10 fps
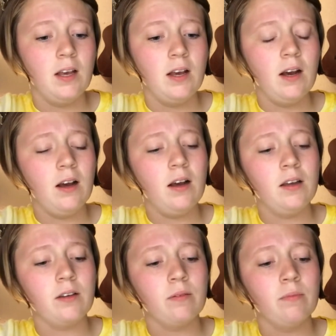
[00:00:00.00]
I
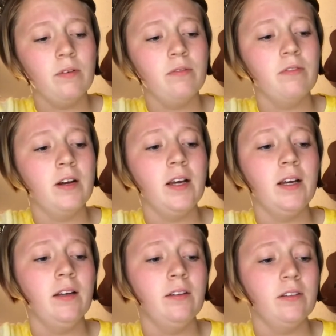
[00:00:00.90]
am
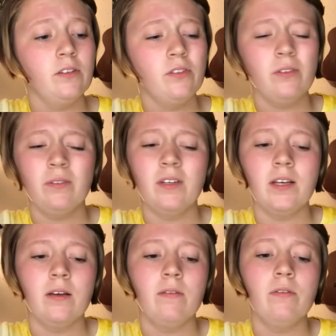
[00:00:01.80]
afraid that you'll
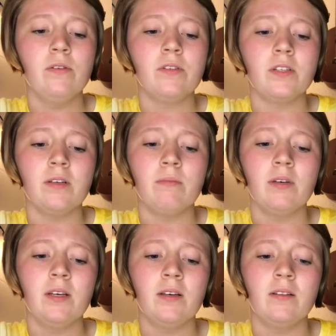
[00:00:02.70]
never see
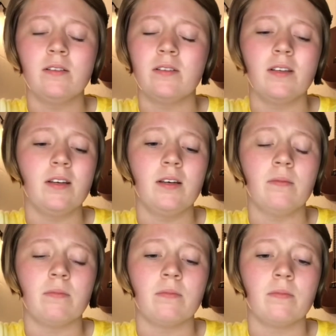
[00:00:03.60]
me the
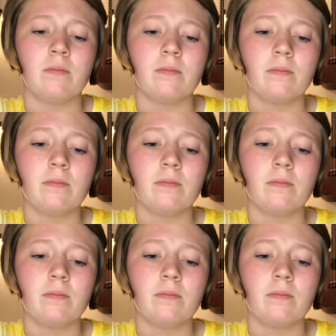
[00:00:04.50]
same.